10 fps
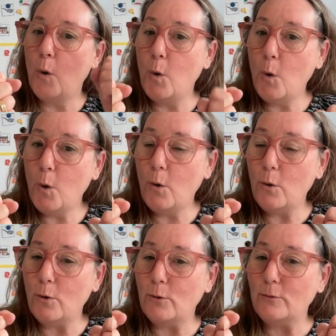
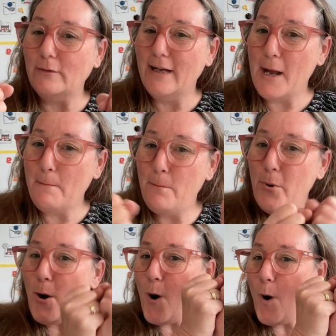all.
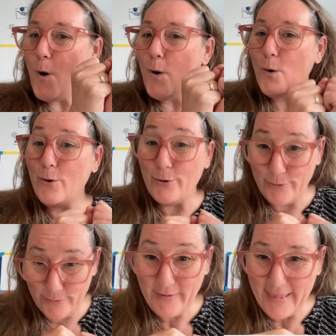
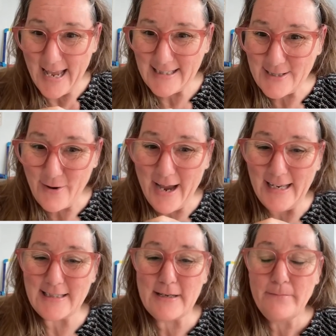Ball. That's
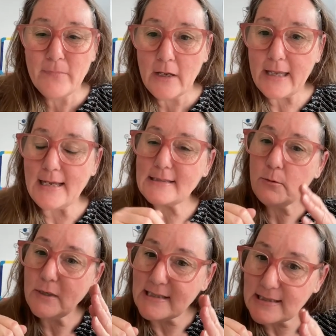right. Okay, so
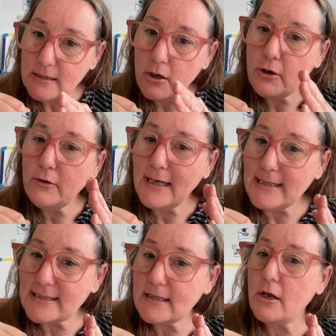we're
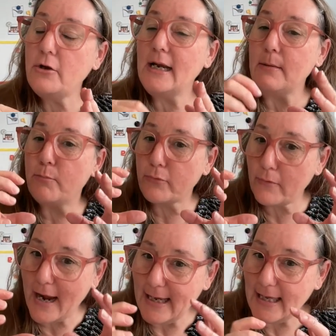slowly
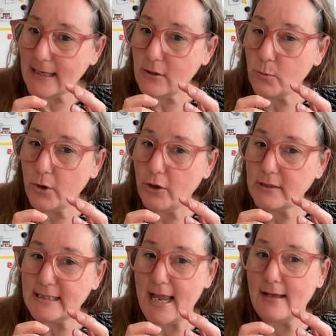breaking the
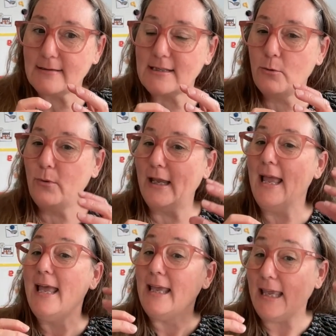word down. So we're
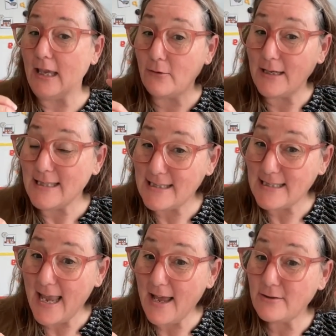hearing the
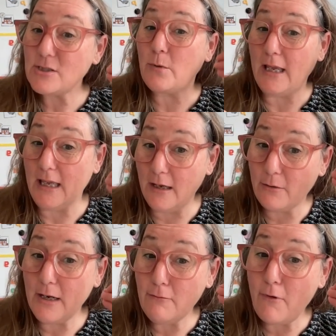sounds, we're
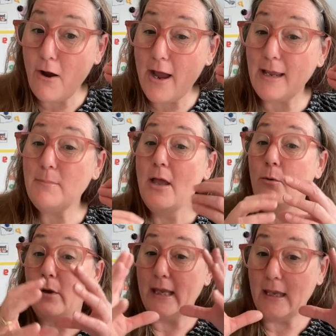hearing rhyme,
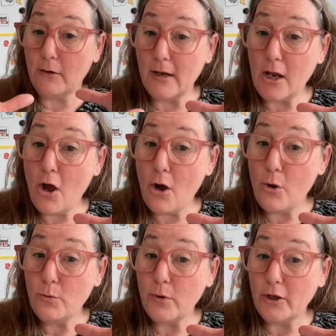we're hearing
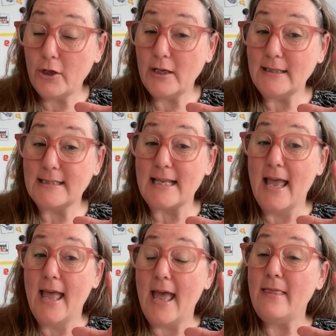whole words,
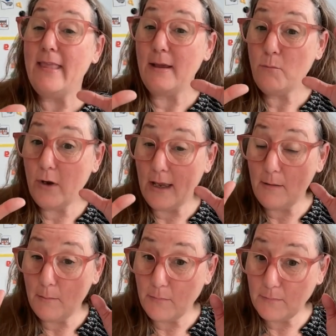and then we're